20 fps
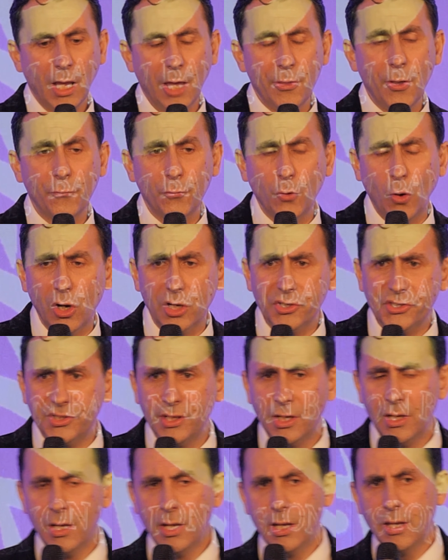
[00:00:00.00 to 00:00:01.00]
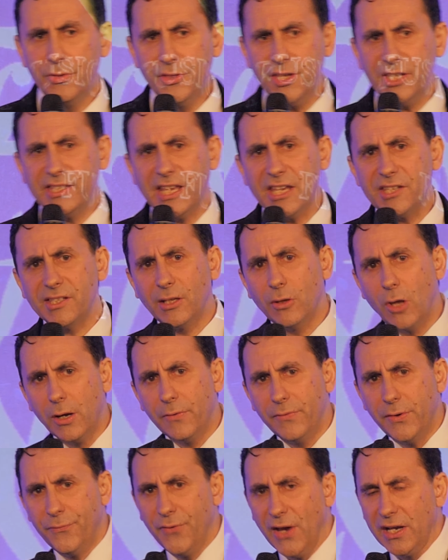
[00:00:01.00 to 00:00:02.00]
And of course, this has a
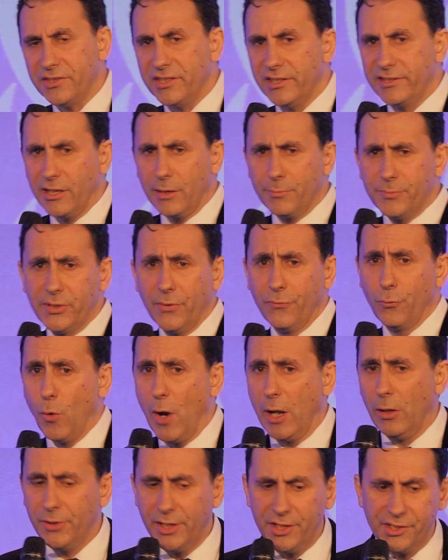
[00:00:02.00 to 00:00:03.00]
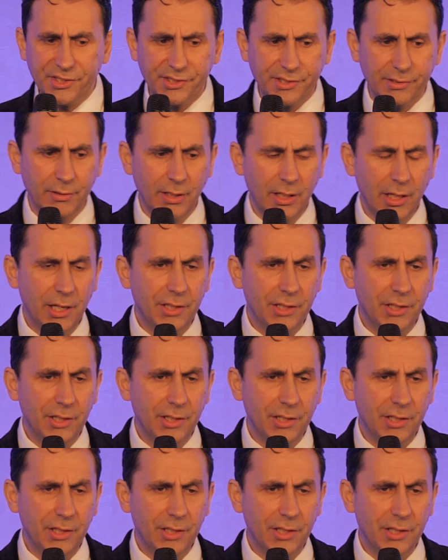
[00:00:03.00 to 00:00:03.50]
lot of effects in terms of wellness,